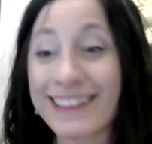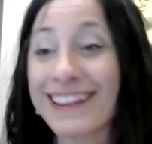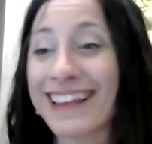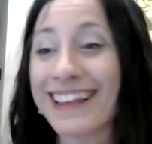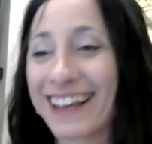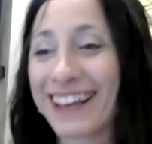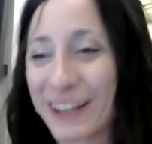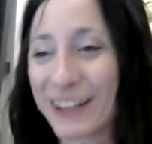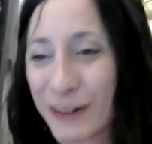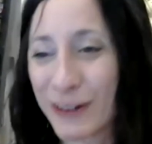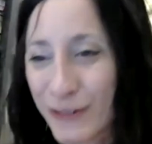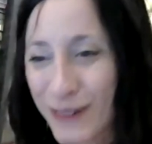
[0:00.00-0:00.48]

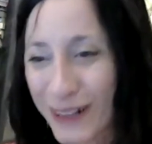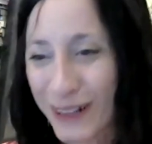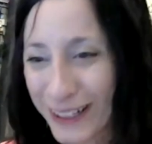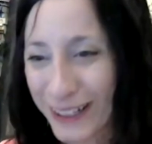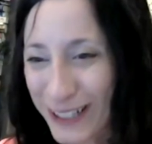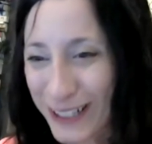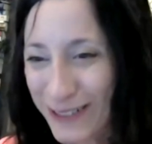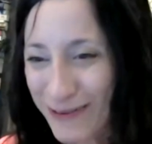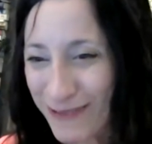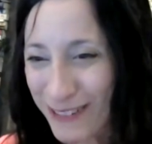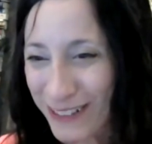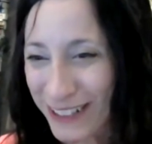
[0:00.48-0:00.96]
You're
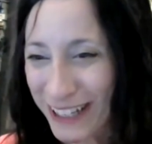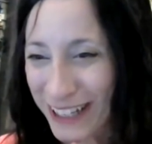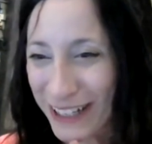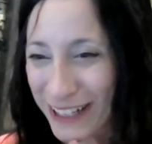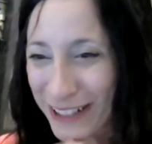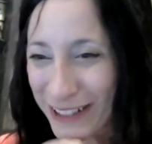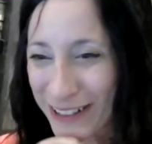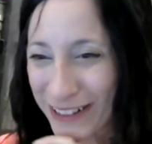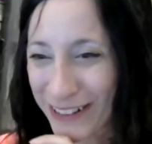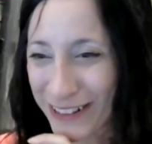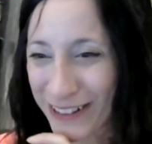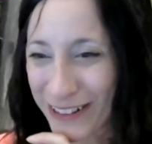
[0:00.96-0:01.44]
welcome.
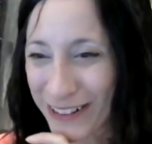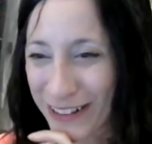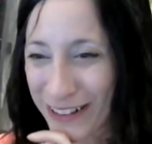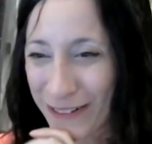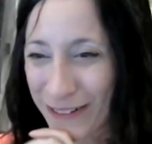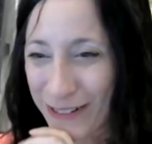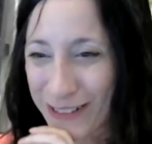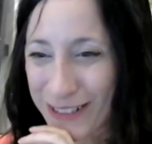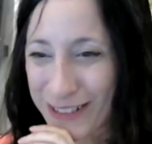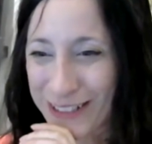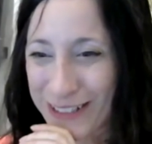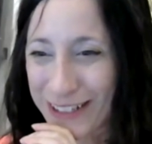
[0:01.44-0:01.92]

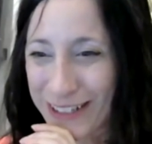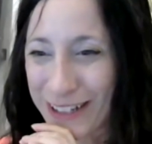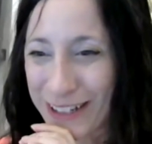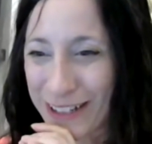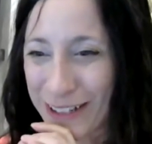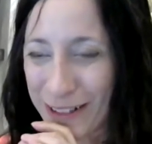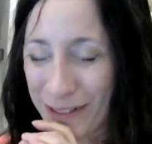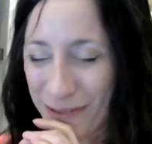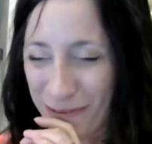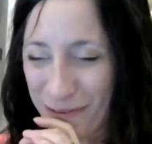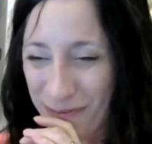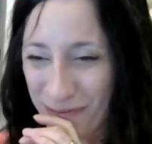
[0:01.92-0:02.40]
That was
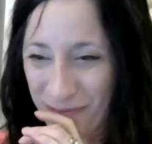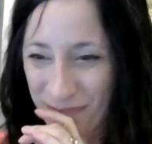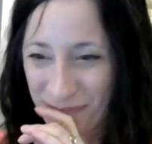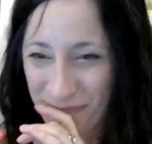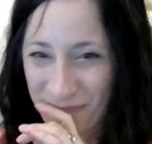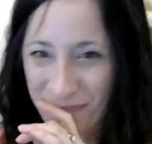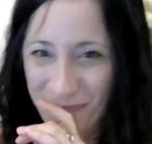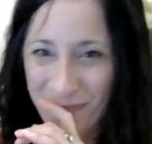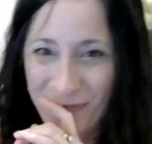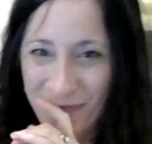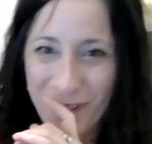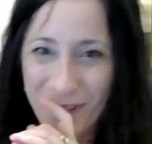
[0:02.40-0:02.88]
to
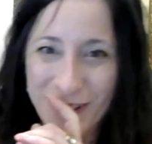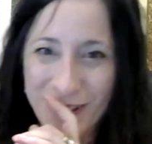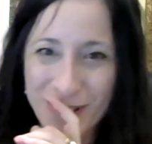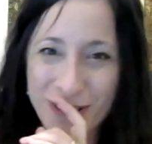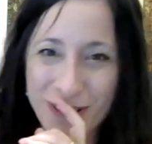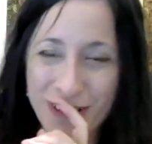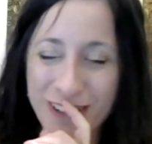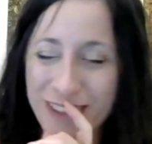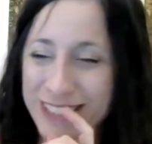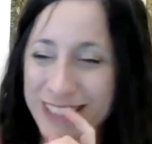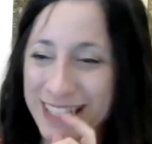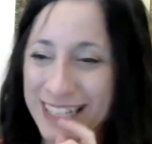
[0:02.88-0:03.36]

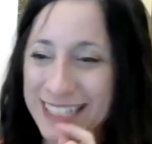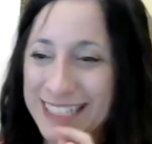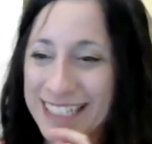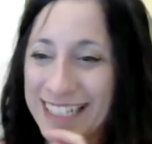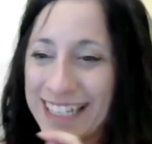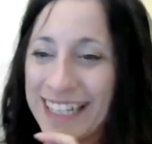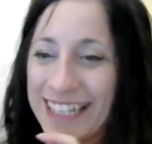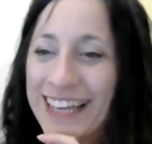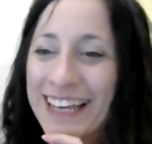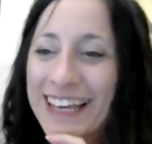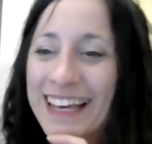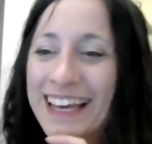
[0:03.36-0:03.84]
our
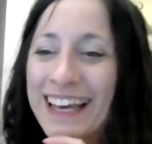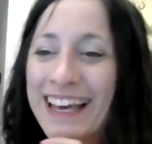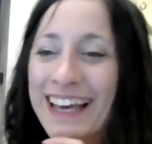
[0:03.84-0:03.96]
attendee.